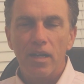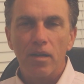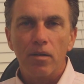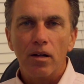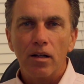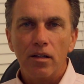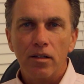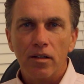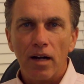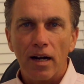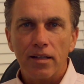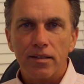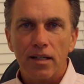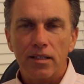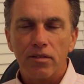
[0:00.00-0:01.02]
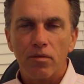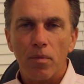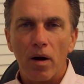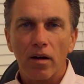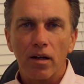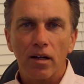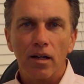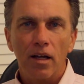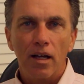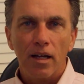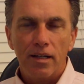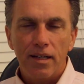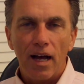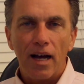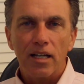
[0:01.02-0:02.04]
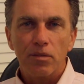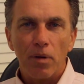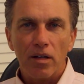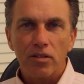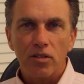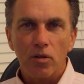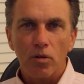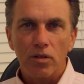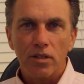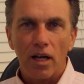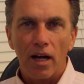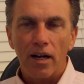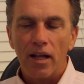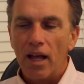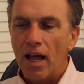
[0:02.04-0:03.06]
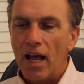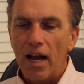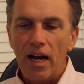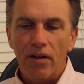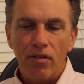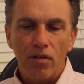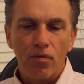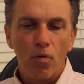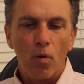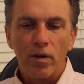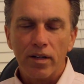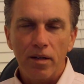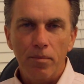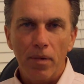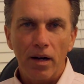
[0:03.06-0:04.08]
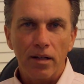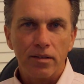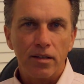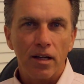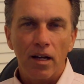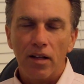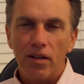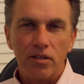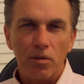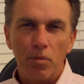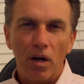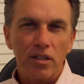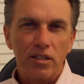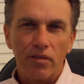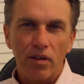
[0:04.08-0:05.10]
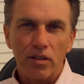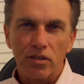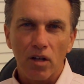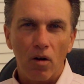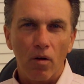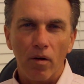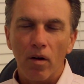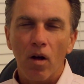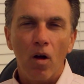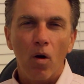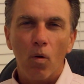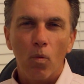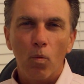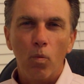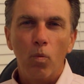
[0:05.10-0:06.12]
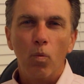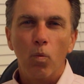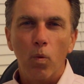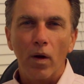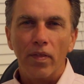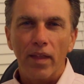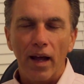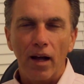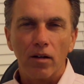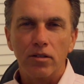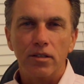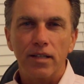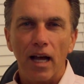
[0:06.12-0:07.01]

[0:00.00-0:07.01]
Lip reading: in the United States of America dies by suicide, and every 14 minutes, there's a bunch of us going, what the hell just